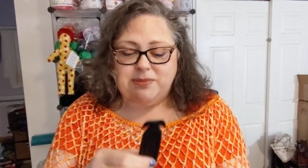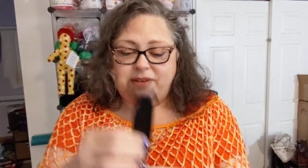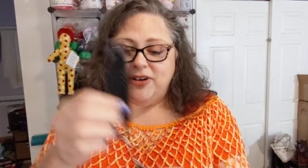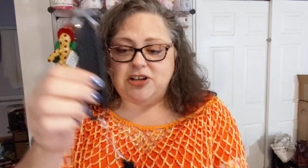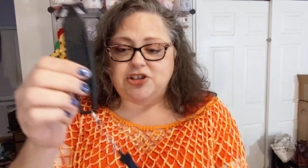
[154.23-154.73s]
And
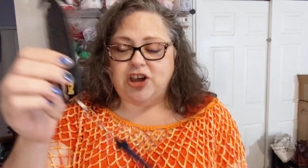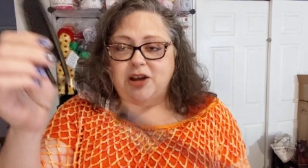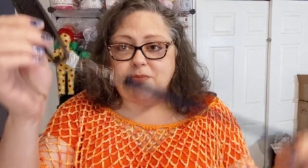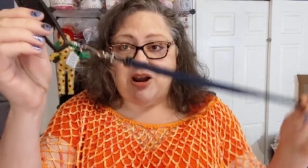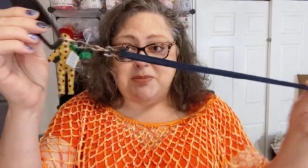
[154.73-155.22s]
my friend
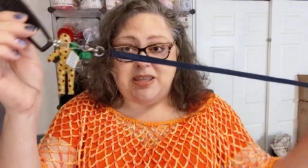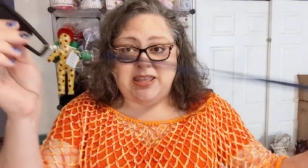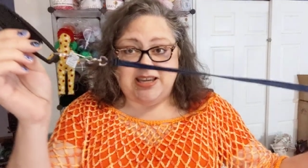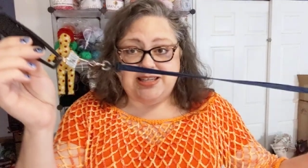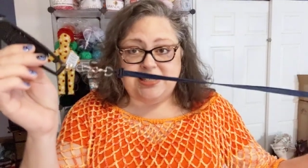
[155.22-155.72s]
Sean brought me
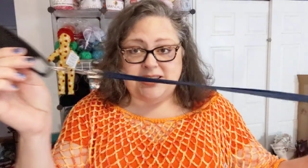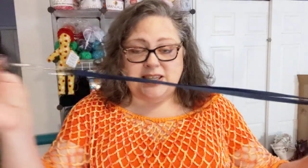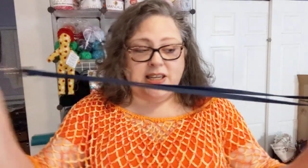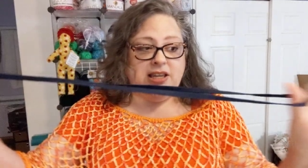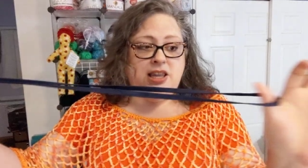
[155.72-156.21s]
this.